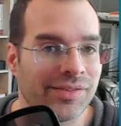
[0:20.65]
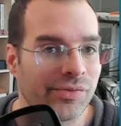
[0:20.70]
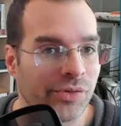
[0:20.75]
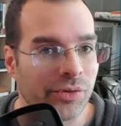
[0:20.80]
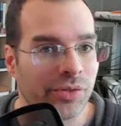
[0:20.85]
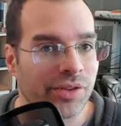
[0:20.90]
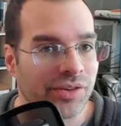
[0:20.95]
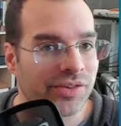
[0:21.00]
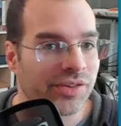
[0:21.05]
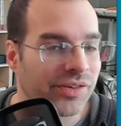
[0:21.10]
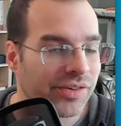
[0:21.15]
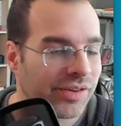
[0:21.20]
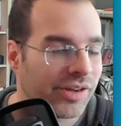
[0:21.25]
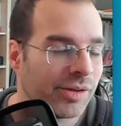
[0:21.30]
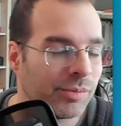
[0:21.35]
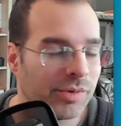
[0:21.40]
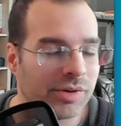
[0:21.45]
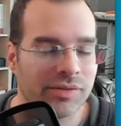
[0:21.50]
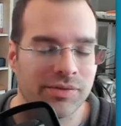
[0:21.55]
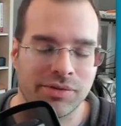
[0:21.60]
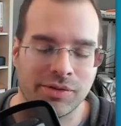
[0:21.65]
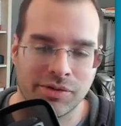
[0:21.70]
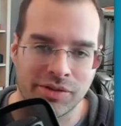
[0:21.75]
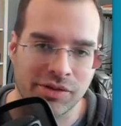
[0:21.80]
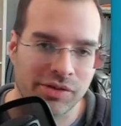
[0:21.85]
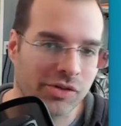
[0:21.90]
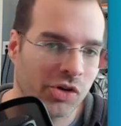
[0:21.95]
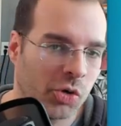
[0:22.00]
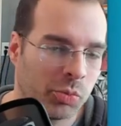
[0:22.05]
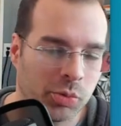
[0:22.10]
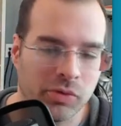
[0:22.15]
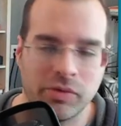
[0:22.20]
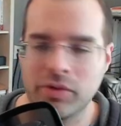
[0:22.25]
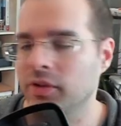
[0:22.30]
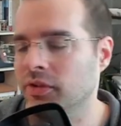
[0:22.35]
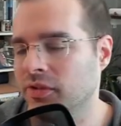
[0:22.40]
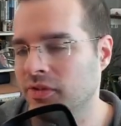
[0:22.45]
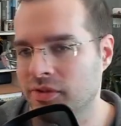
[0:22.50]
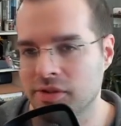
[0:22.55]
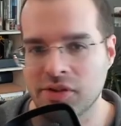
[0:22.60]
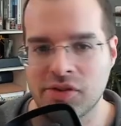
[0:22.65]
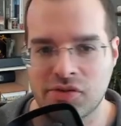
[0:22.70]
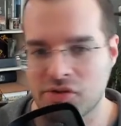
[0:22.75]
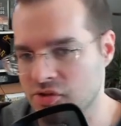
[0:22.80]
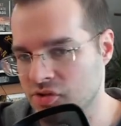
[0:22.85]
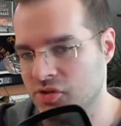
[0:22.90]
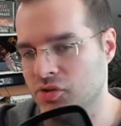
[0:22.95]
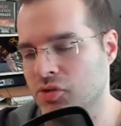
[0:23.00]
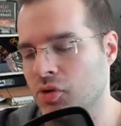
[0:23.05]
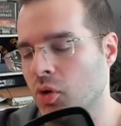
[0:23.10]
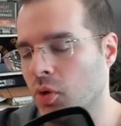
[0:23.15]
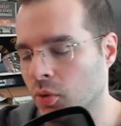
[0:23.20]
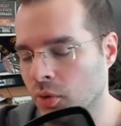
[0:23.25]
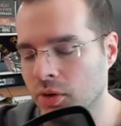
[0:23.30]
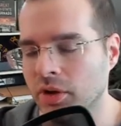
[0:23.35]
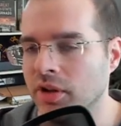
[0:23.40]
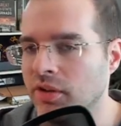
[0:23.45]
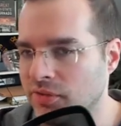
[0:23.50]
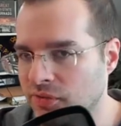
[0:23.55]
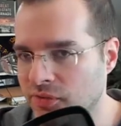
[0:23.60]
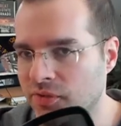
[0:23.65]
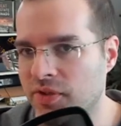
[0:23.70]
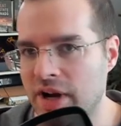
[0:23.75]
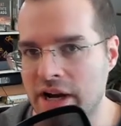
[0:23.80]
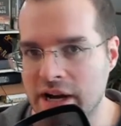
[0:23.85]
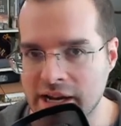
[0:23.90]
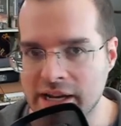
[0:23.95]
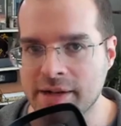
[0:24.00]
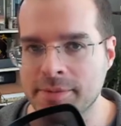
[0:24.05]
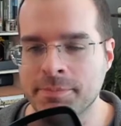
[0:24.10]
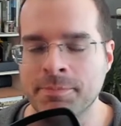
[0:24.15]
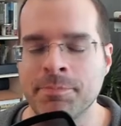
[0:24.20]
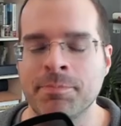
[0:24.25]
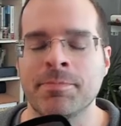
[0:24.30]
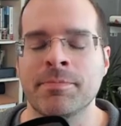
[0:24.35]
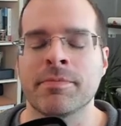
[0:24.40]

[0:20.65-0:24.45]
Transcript: for this assignment, for the scope of this is totally fine.